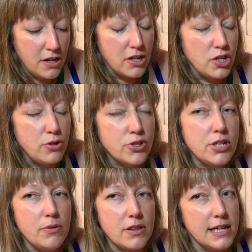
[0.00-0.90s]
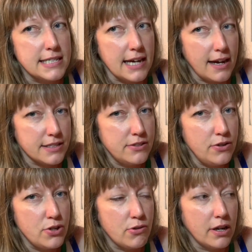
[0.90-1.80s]
usually with like
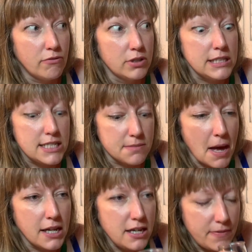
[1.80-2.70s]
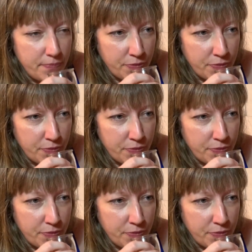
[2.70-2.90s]
diacetyl, you can really smell it.